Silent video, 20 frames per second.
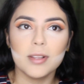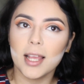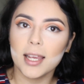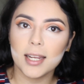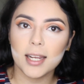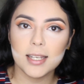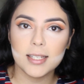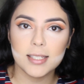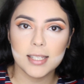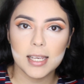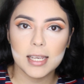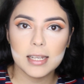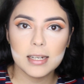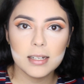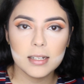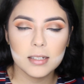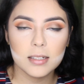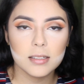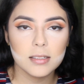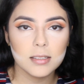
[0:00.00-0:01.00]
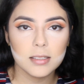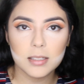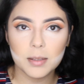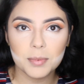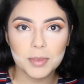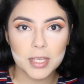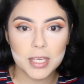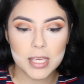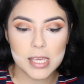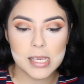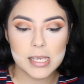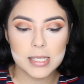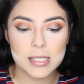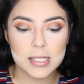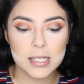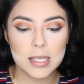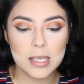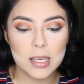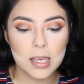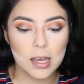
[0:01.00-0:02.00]
like I said, something
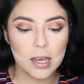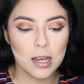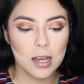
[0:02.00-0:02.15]
easy,